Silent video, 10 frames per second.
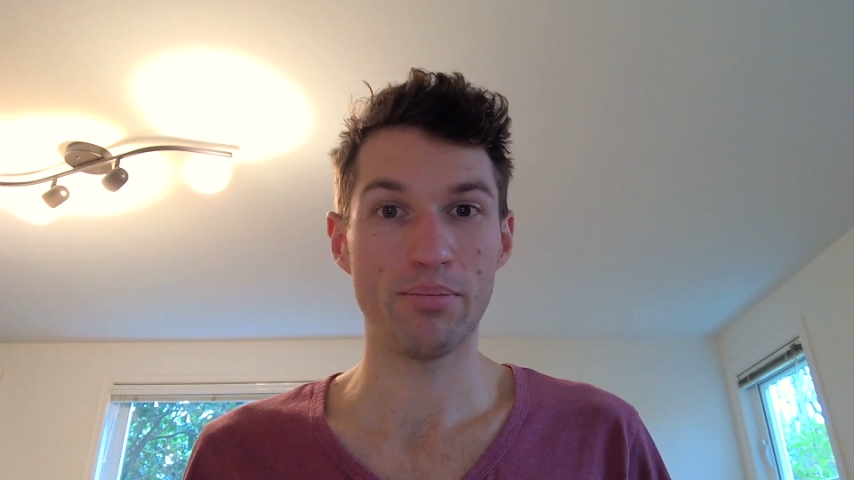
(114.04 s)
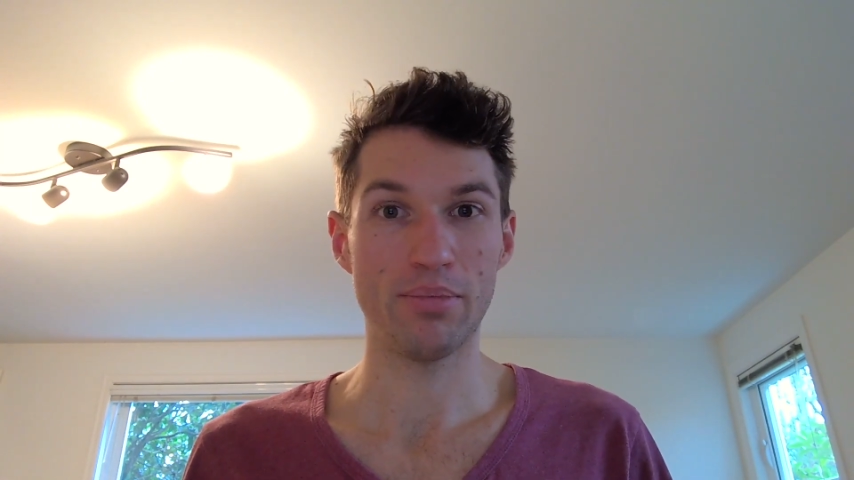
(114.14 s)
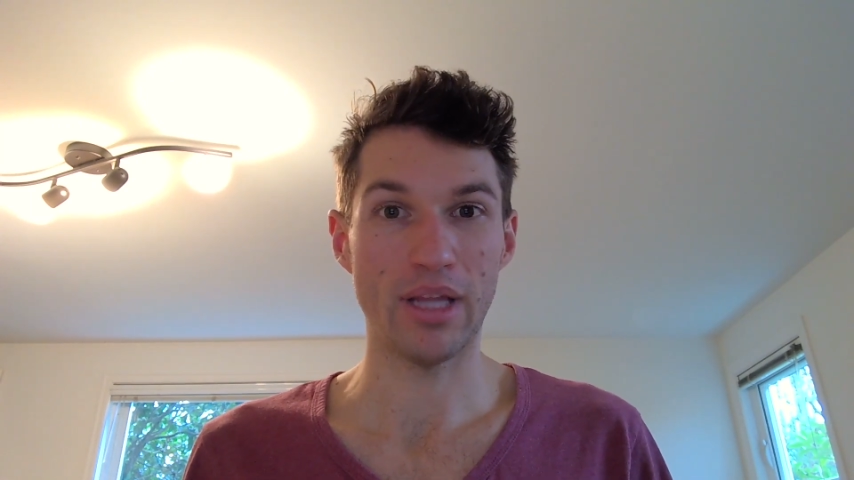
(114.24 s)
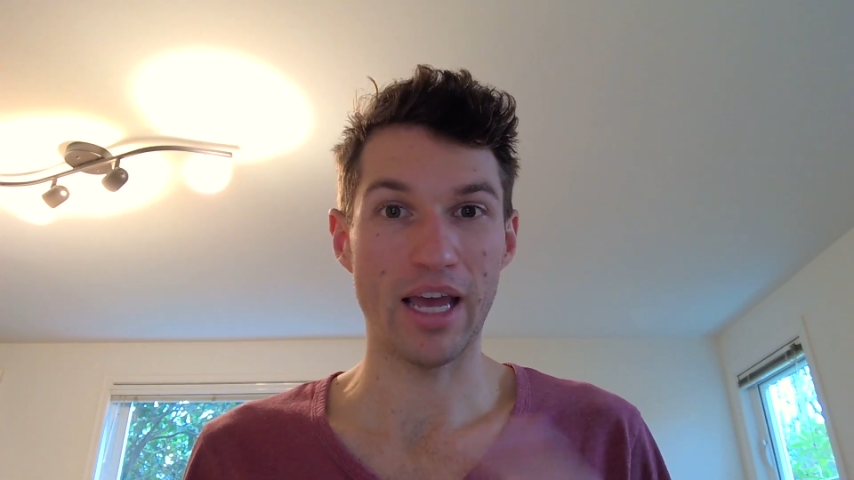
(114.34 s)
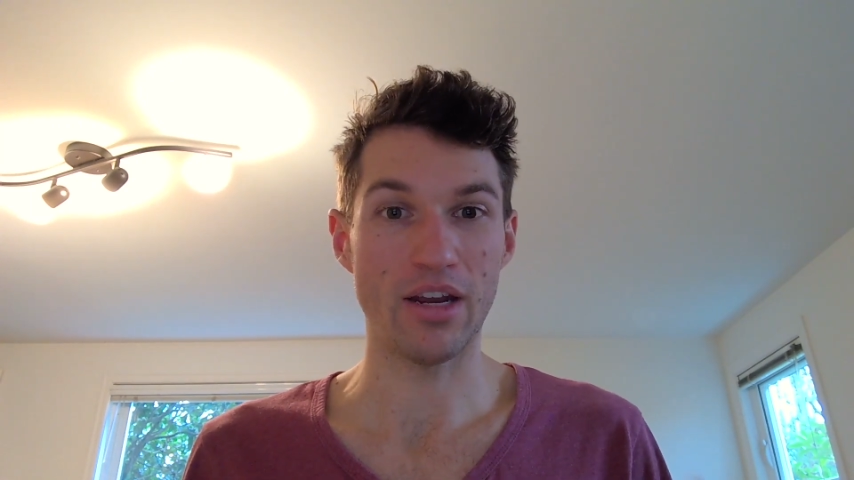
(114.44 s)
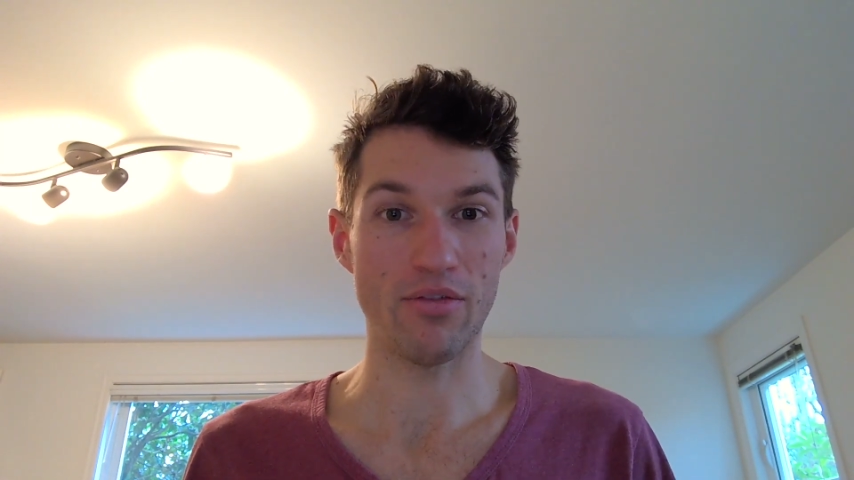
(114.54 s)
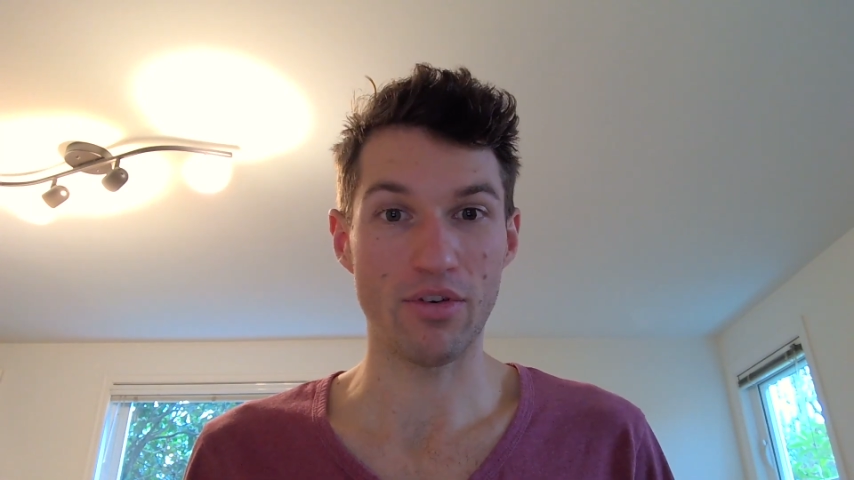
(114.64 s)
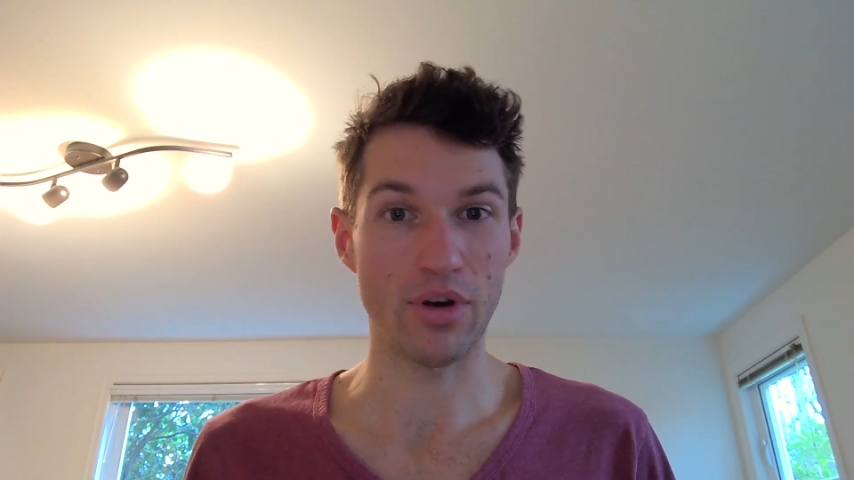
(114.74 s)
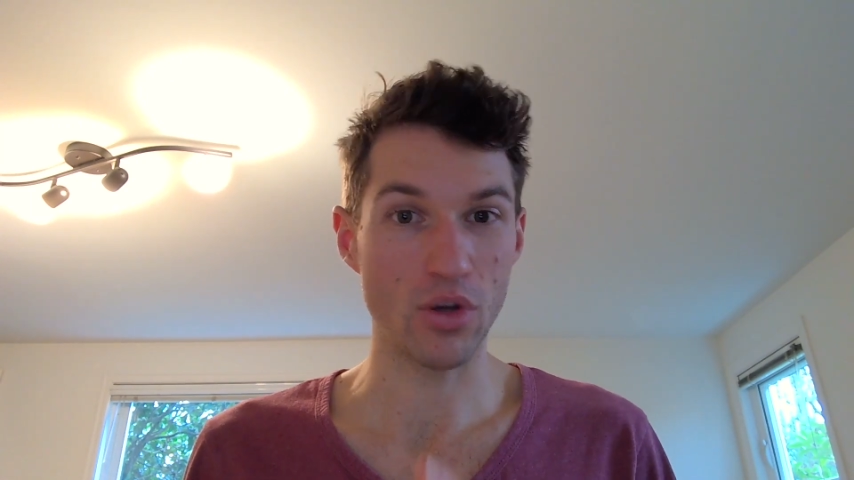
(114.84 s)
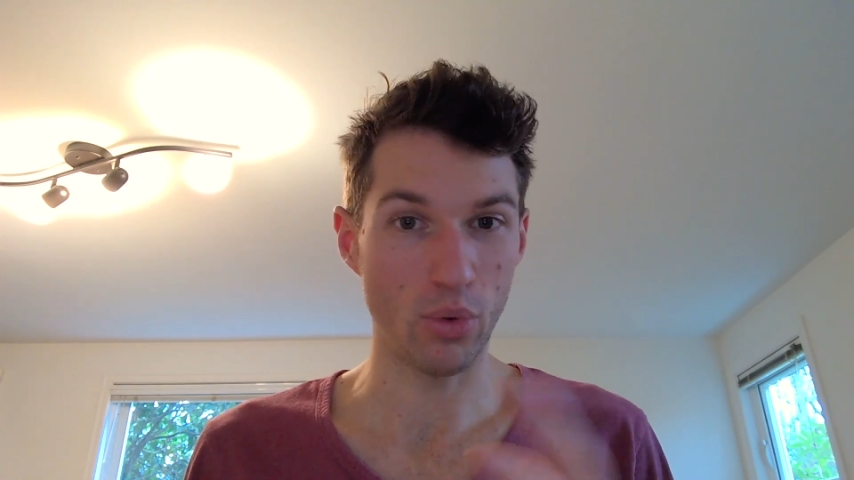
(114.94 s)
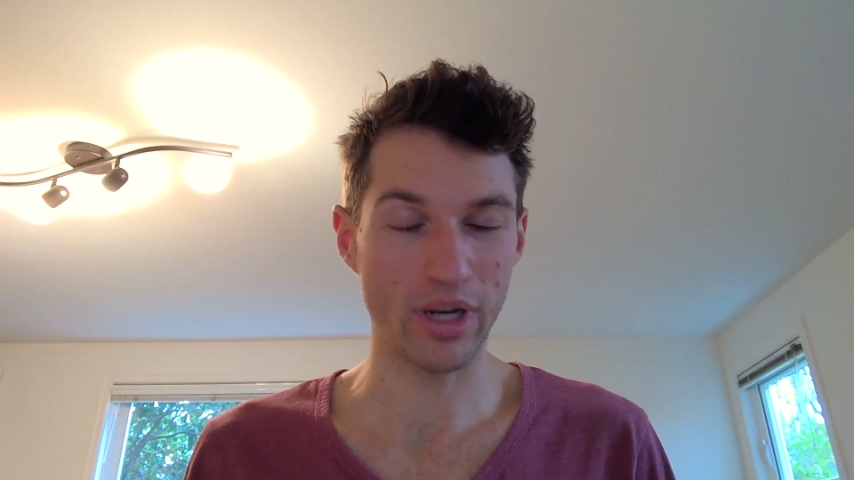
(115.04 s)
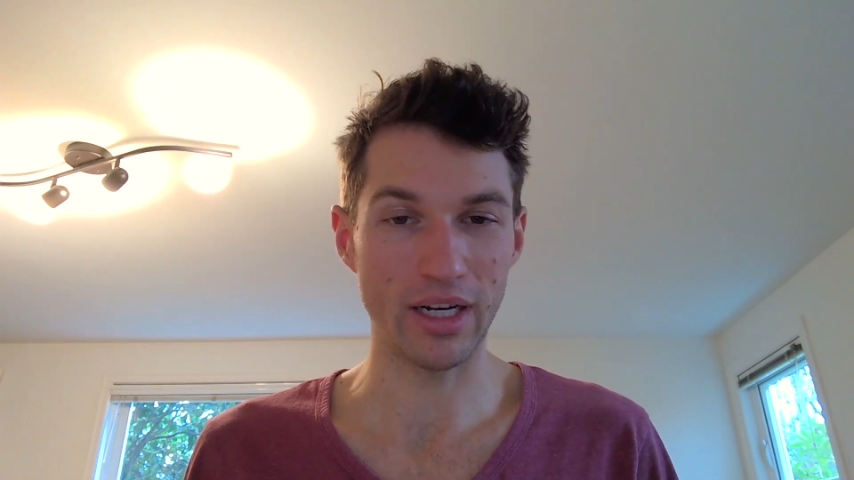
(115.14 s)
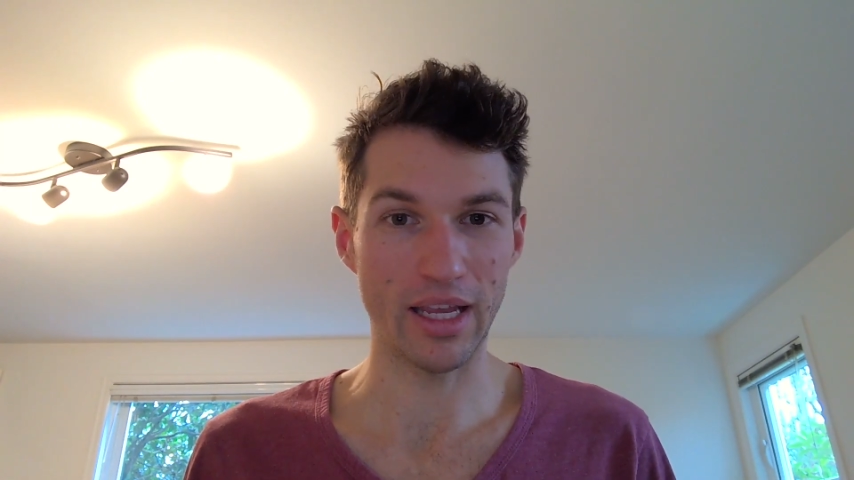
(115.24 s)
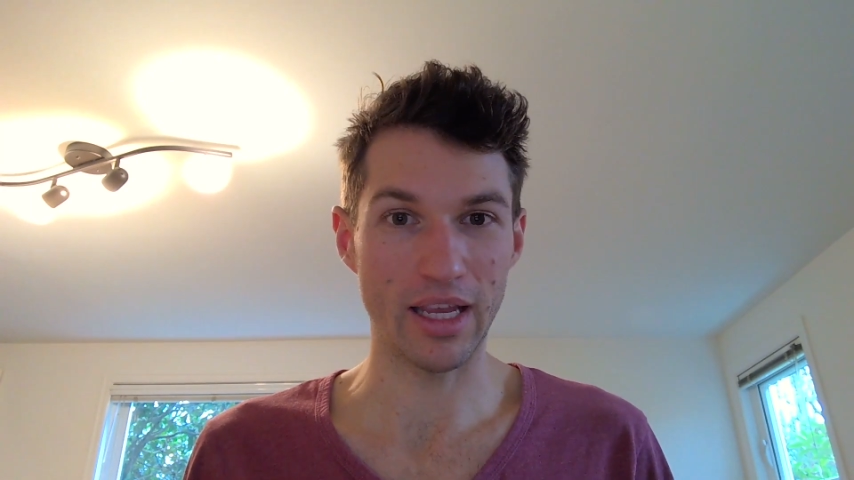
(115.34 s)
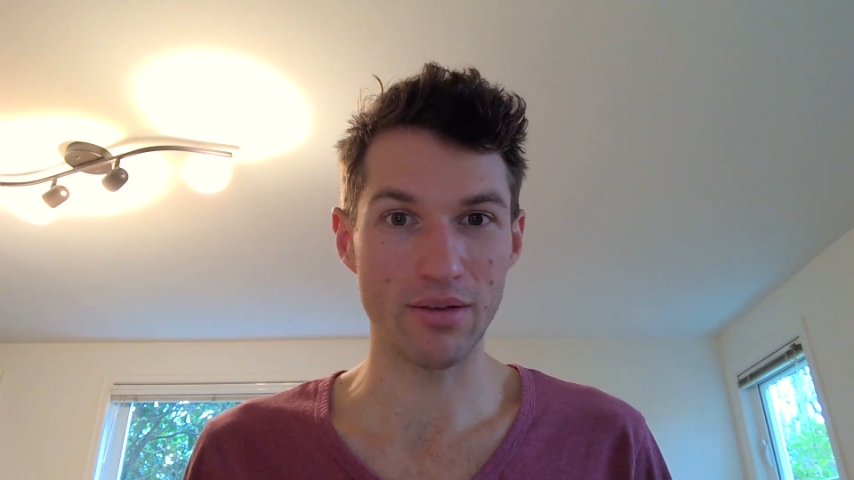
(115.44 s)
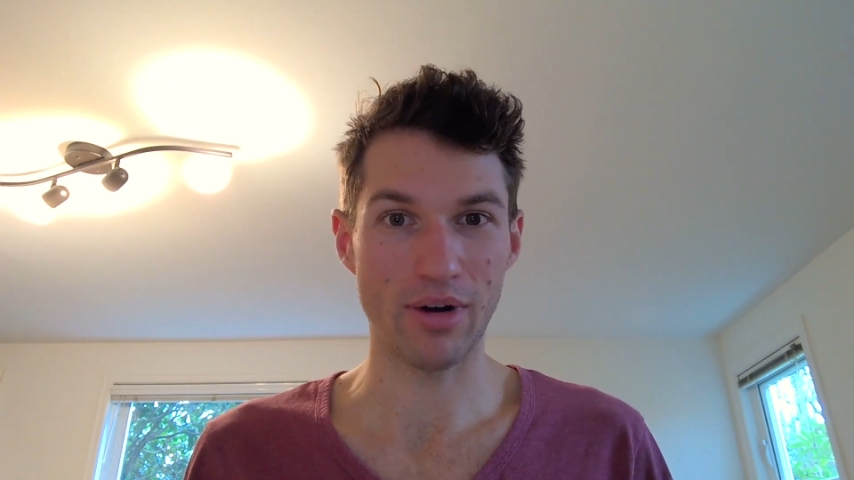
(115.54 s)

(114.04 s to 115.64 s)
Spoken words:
plan it very quickly